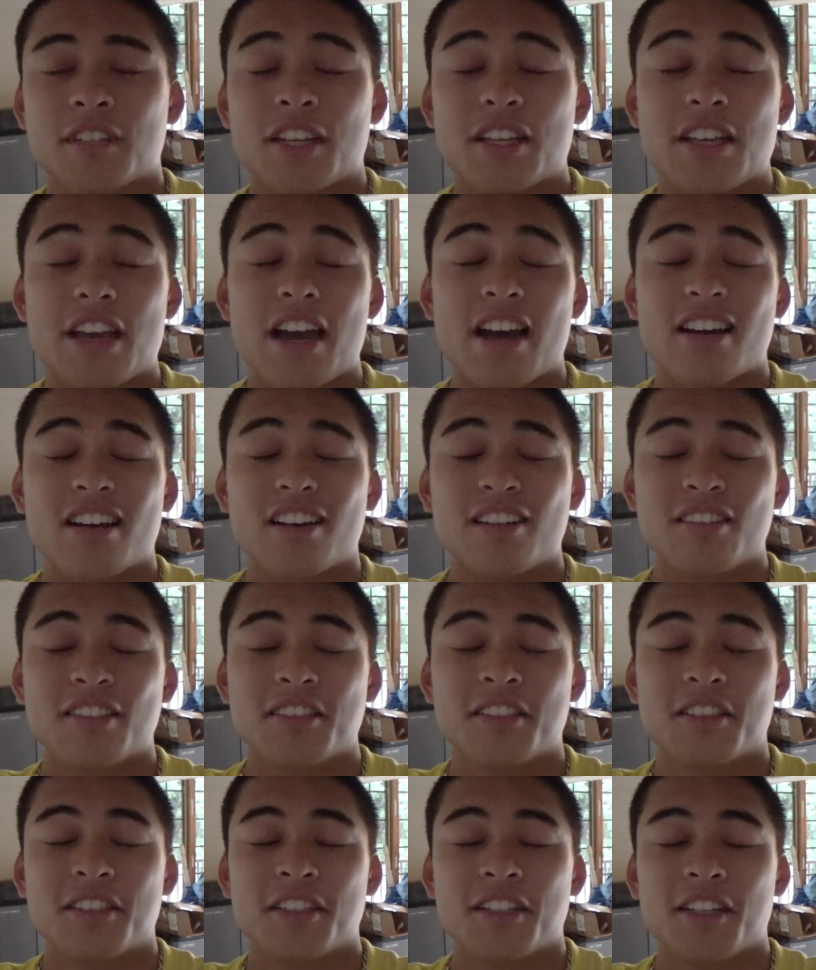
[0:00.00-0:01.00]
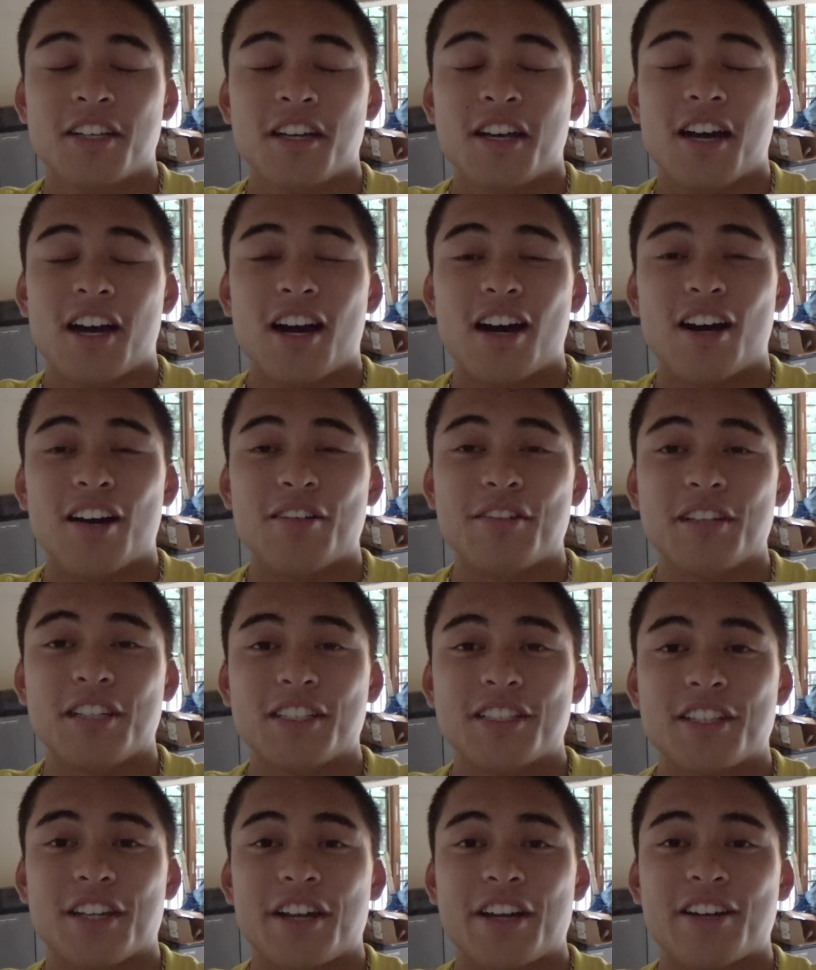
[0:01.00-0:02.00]
Yeah,
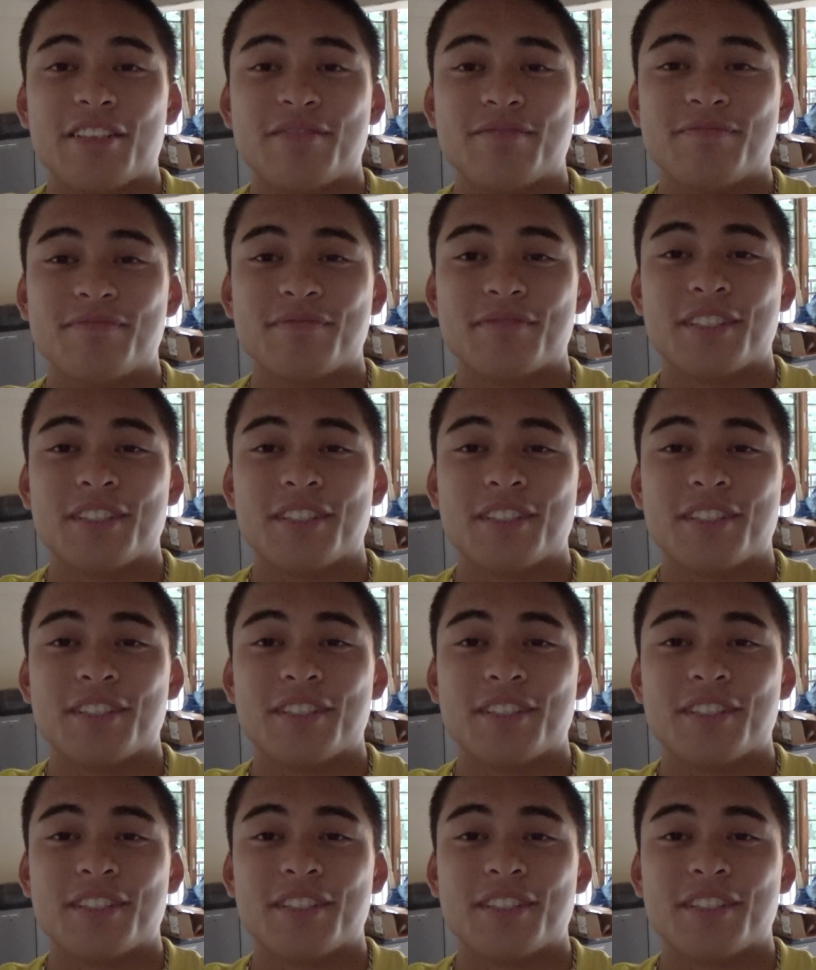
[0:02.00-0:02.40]
really tired.